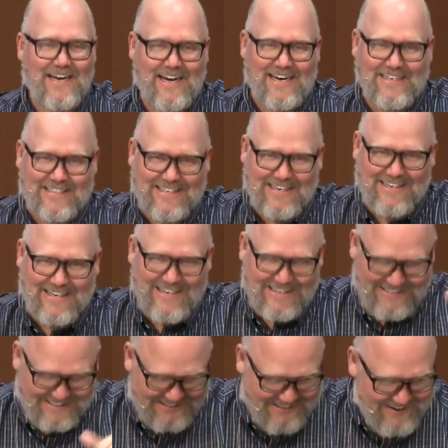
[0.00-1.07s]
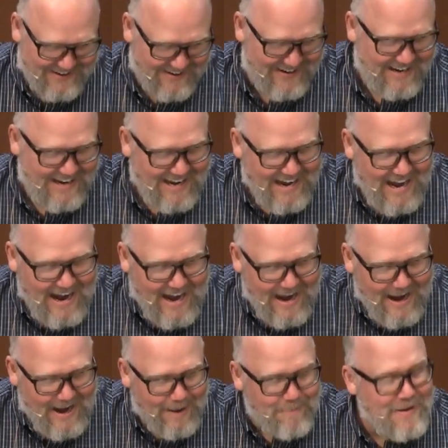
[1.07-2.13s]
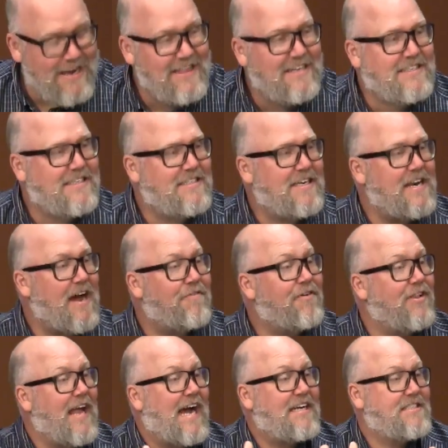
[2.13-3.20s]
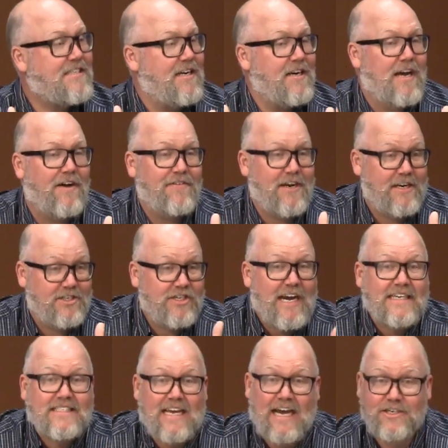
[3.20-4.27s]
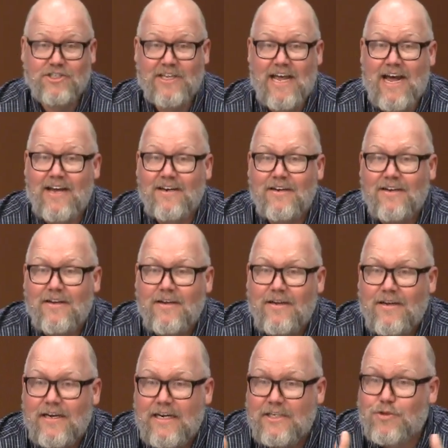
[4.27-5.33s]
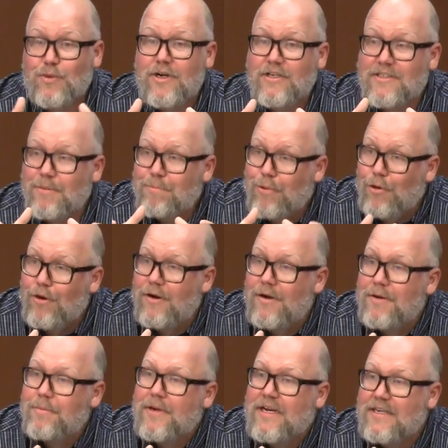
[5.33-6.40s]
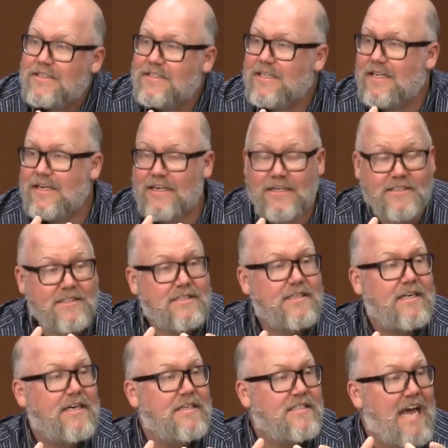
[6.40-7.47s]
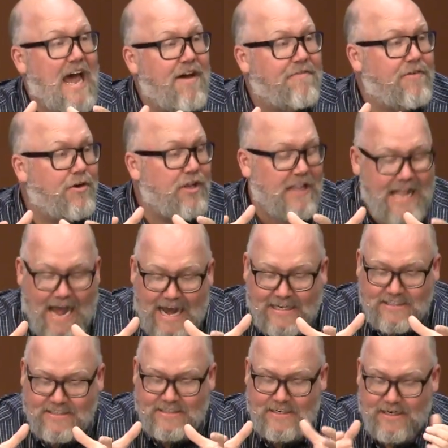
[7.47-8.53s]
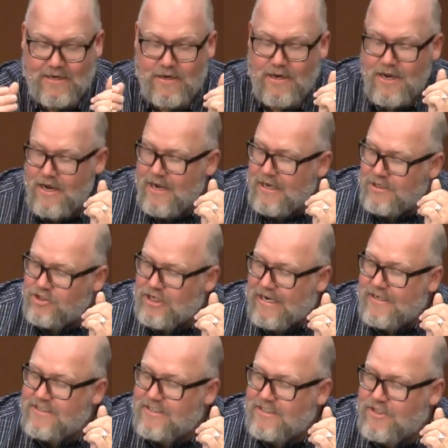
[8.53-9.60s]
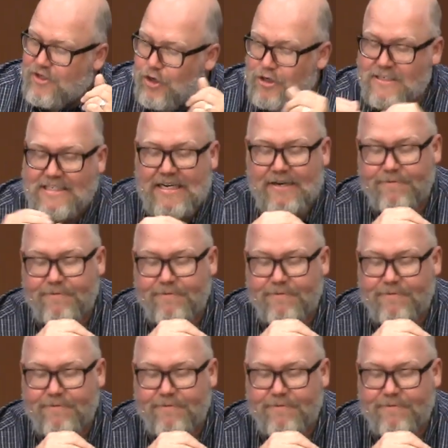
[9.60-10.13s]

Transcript: guys. so, um, and this is an everlasting covenant. Did you guys catch that? Israel's important because this is everlasting. Genesis 13